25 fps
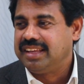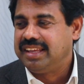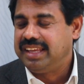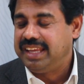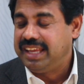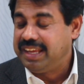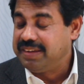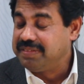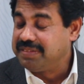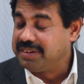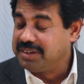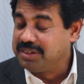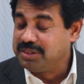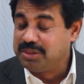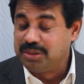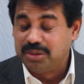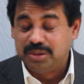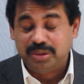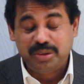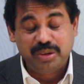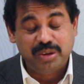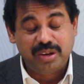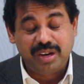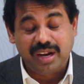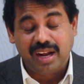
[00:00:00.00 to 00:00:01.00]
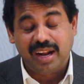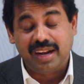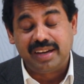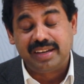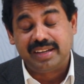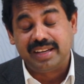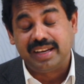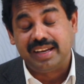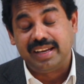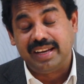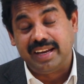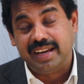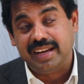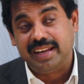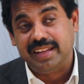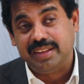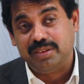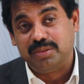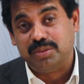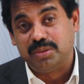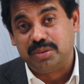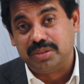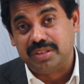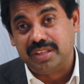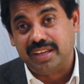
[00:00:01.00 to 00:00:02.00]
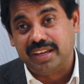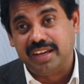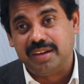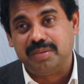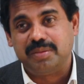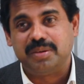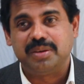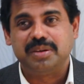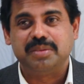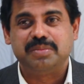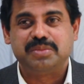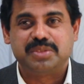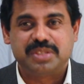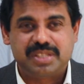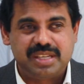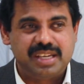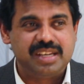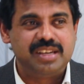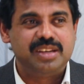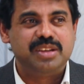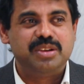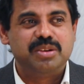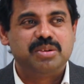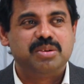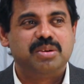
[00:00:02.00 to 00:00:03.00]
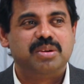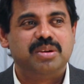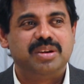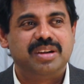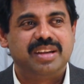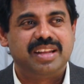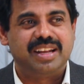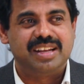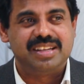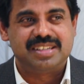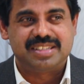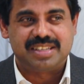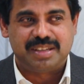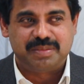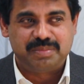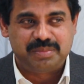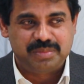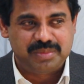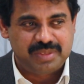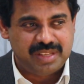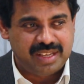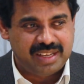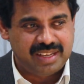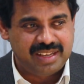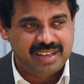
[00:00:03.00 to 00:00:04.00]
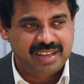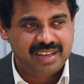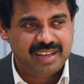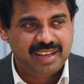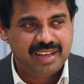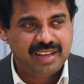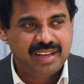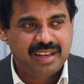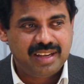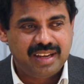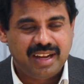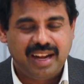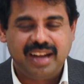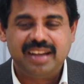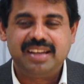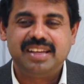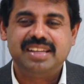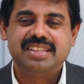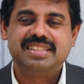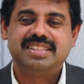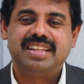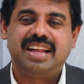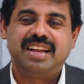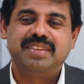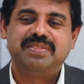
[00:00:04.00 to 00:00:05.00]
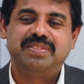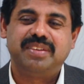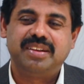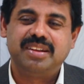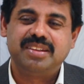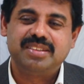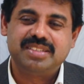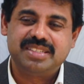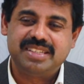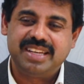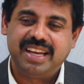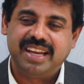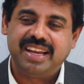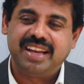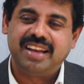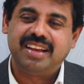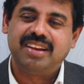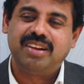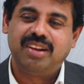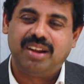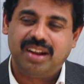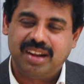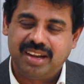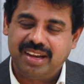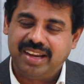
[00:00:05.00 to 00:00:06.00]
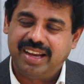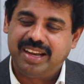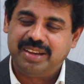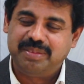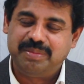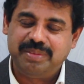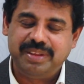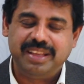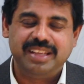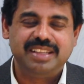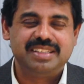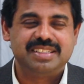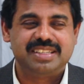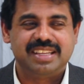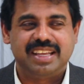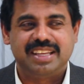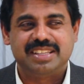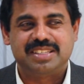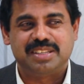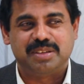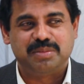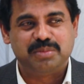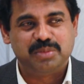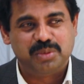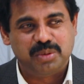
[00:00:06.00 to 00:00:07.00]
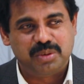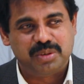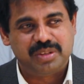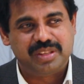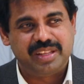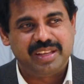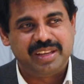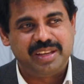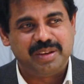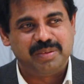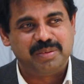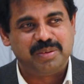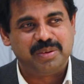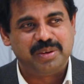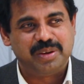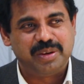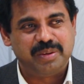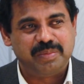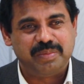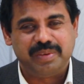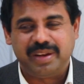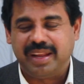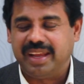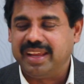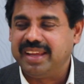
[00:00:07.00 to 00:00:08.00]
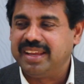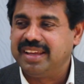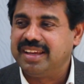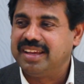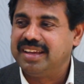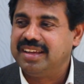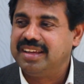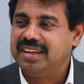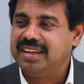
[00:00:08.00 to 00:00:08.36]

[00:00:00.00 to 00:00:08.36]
Even though you can't tell any good thing about him, still you go and tell something. At least that fellow is dead and gone. Let me say some good thing about him. Like,